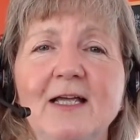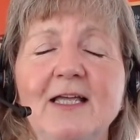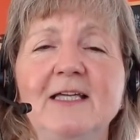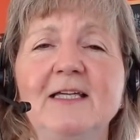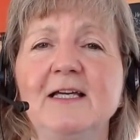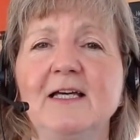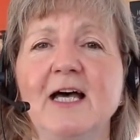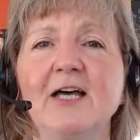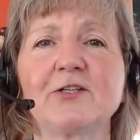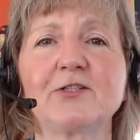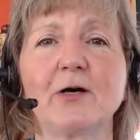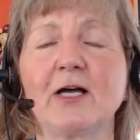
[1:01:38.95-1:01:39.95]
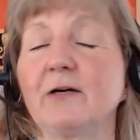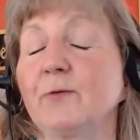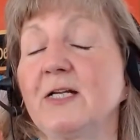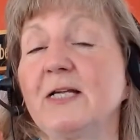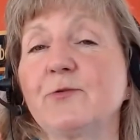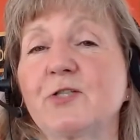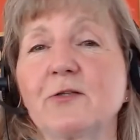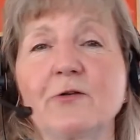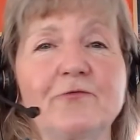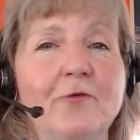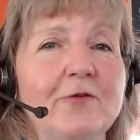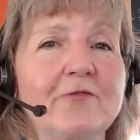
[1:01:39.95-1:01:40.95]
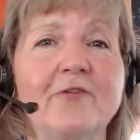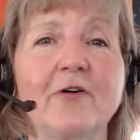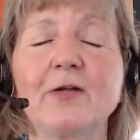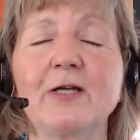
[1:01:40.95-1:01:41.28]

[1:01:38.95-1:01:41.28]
He has, uh, when he was in Lefortovo,